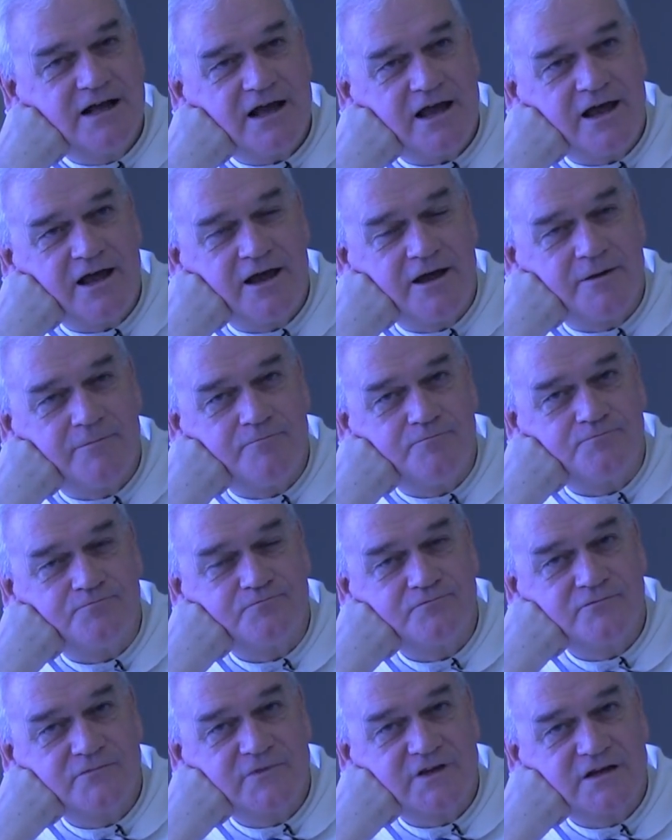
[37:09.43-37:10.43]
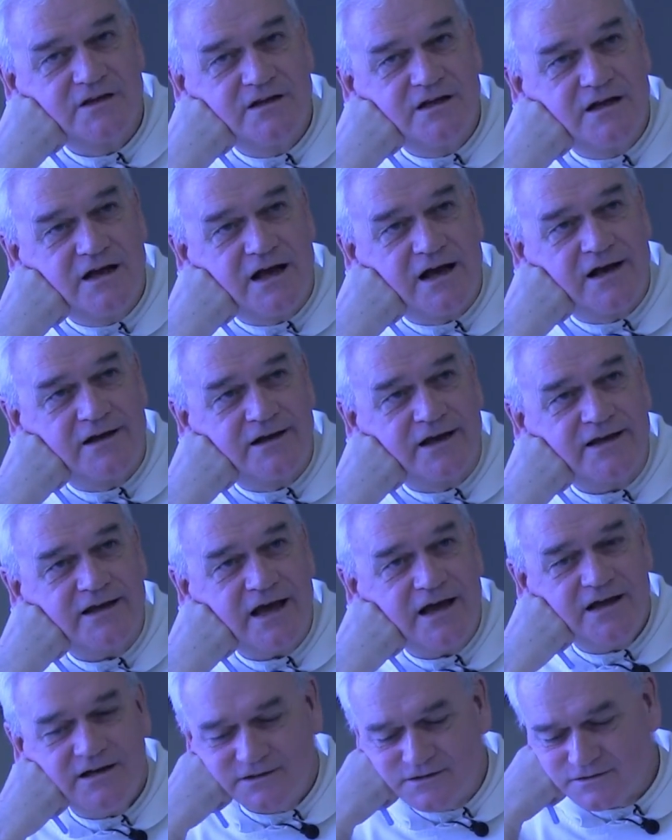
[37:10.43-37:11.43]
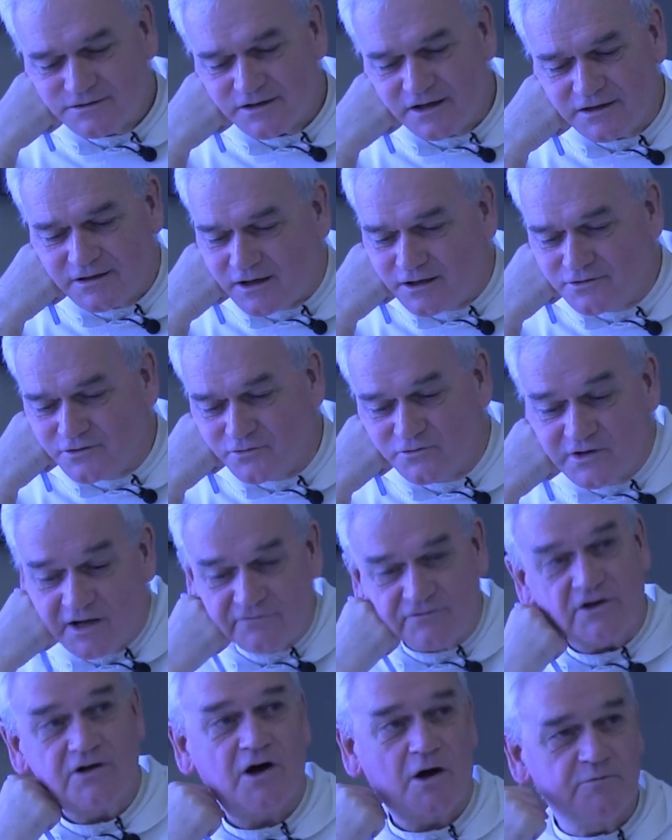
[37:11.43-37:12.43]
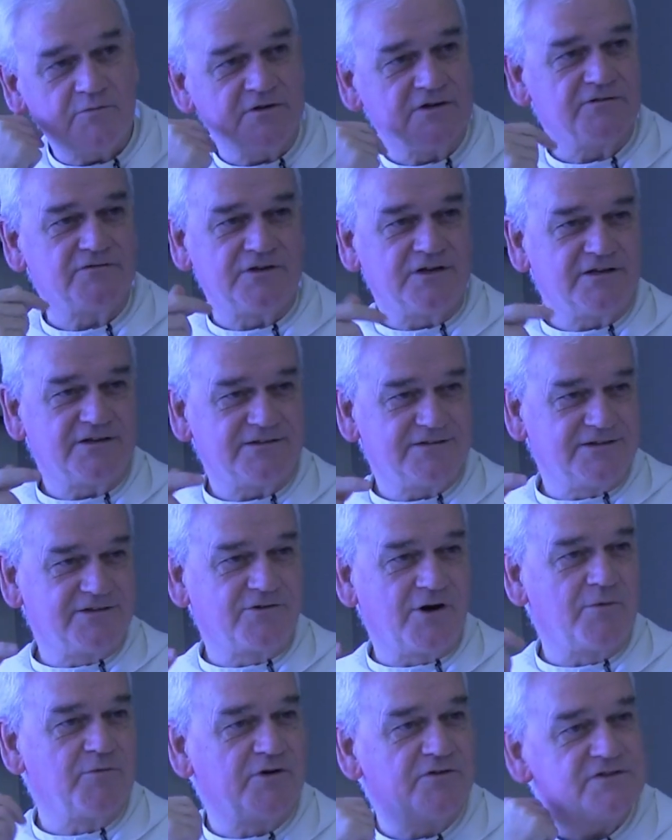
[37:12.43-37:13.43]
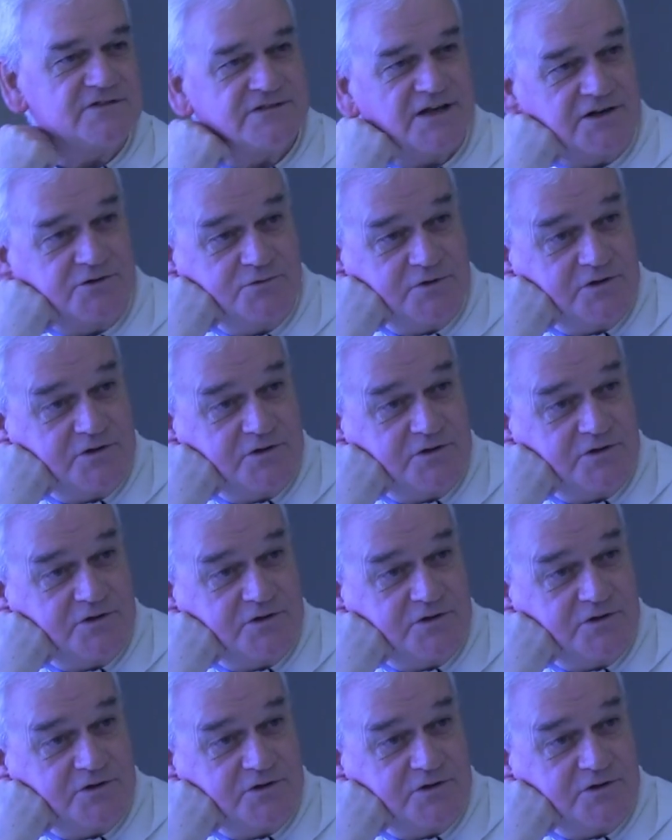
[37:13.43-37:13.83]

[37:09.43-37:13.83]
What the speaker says: And I don't have a copy of the Grammar of Assent